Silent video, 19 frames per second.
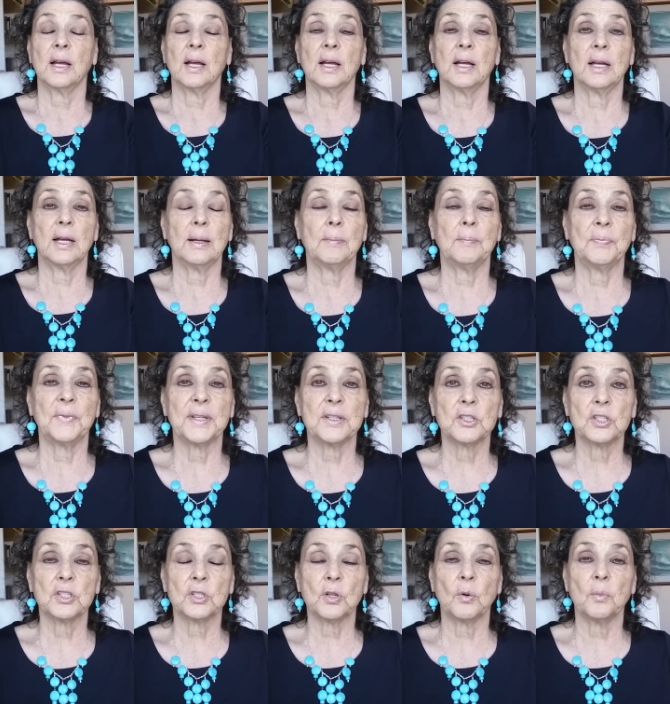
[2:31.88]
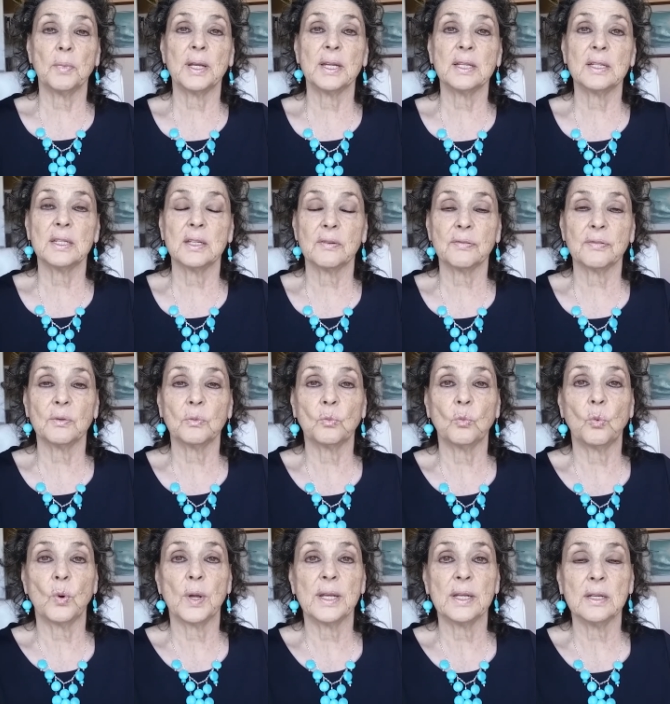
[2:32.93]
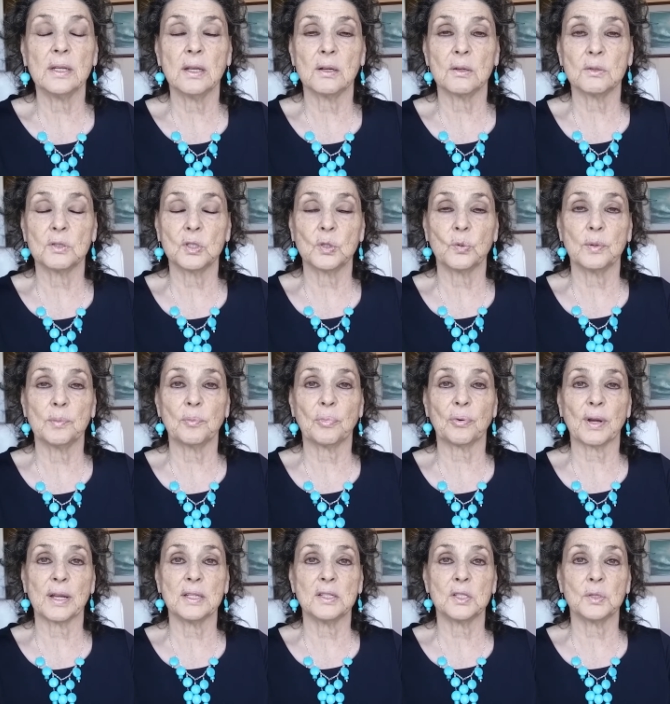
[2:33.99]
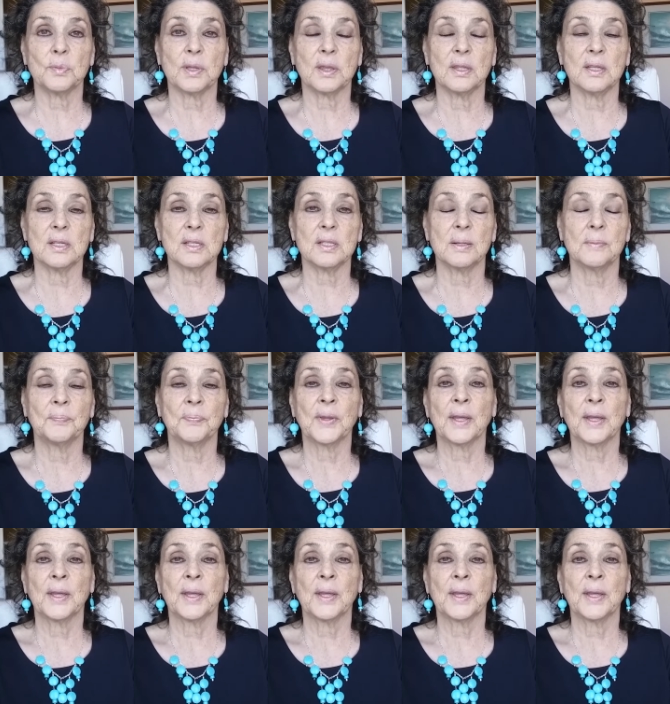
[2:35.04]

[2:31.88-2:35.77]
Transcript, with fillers: Um, there's so many different windows to embrace with this.